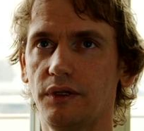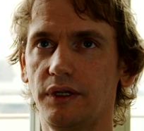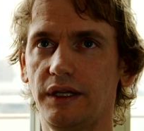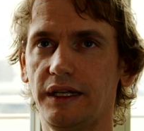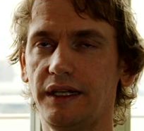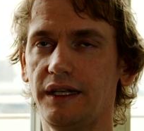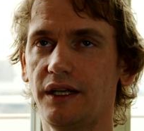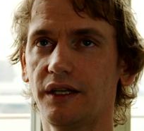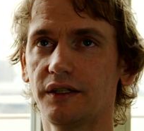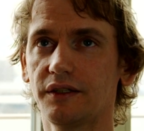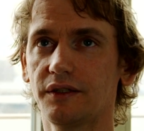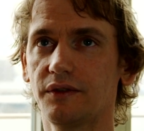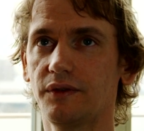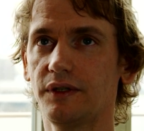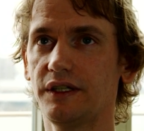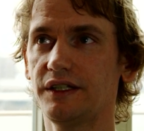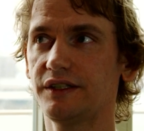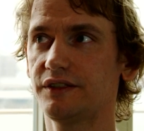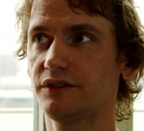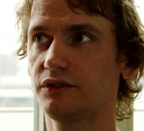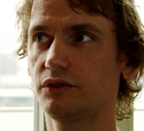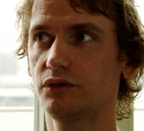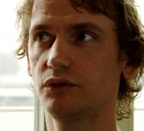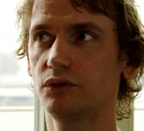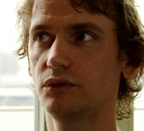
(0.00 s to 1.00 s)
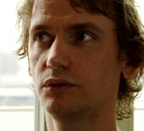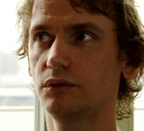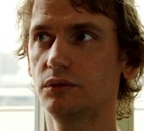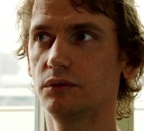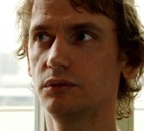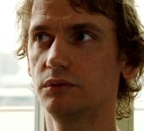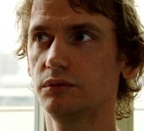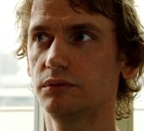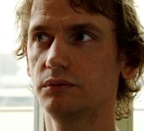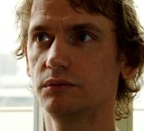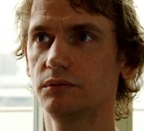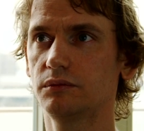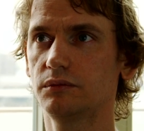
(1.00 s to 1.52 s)
any other ways to
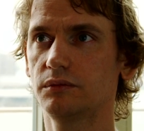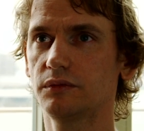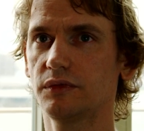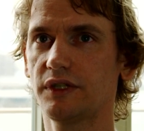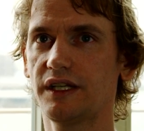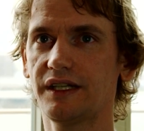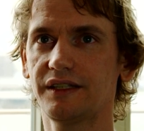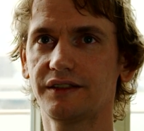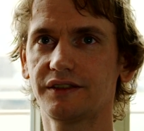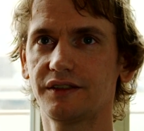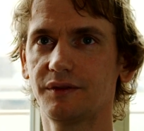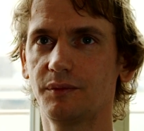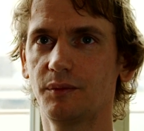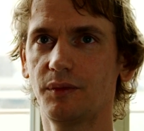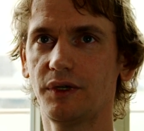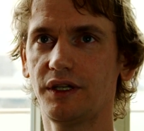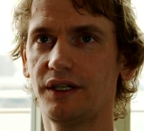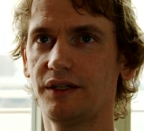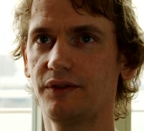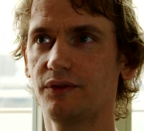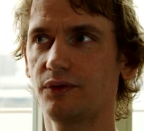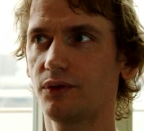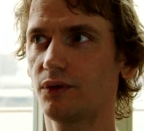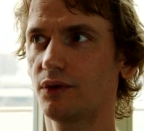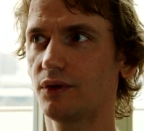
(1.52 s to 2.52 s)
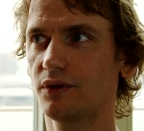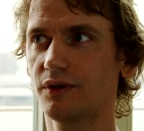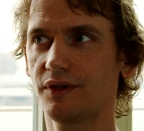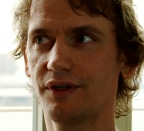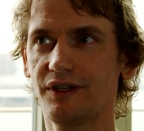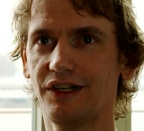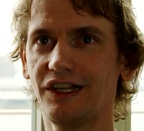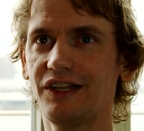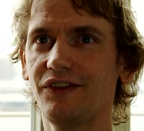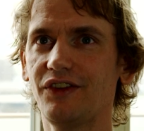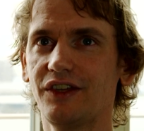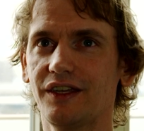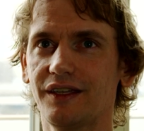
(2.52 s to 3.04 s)
get some money for
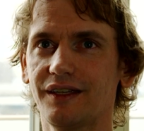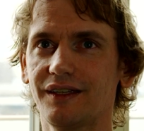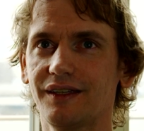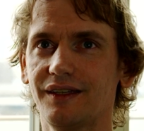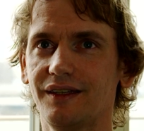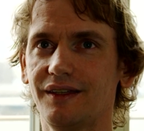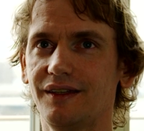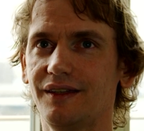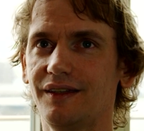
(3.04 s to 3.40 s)
living,